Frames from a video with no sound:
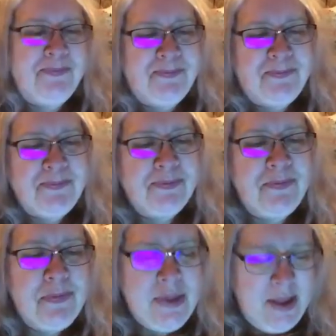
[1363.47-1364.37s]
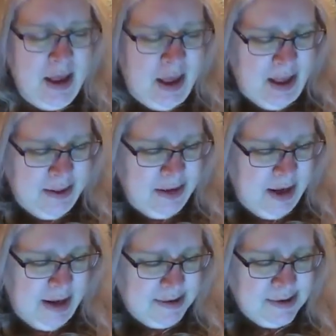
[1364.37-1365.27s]
The next couple of books
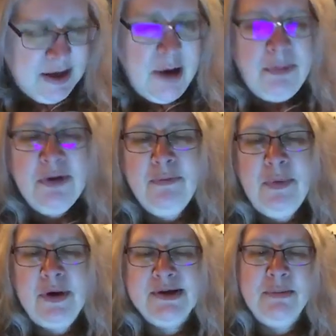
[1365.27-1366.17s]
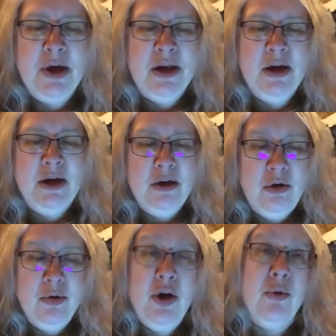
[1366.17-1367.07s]
I'm going to, oh no, the next book I'm
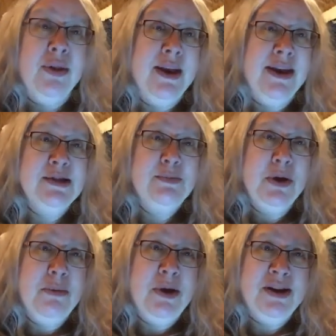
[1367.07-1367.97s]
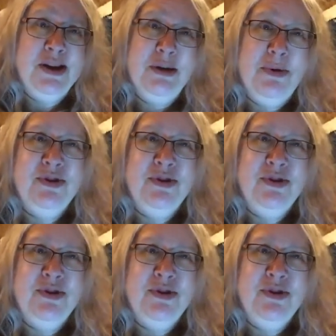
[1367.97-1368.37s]
going to talk about is short stories.